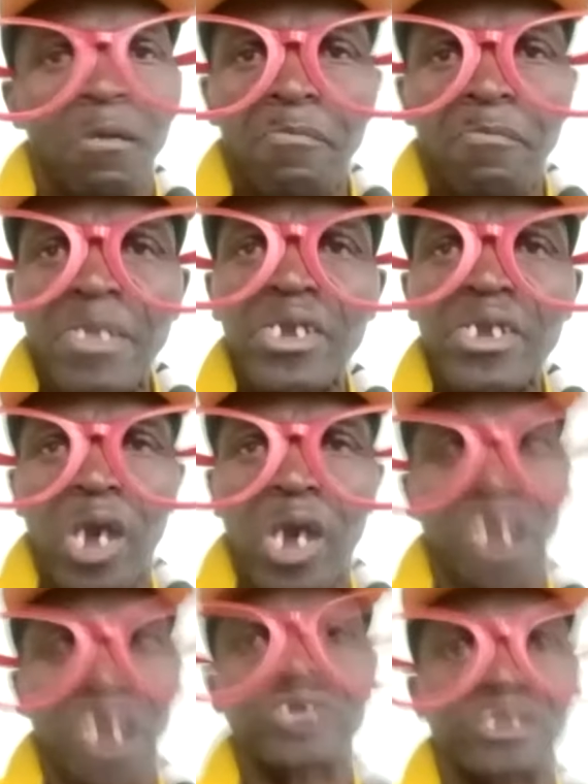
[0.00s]
make
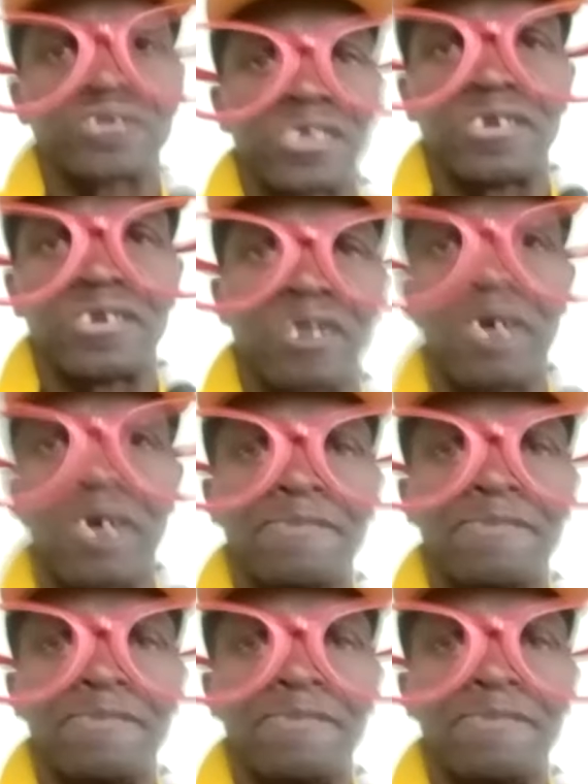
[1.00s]
harsh and say, no,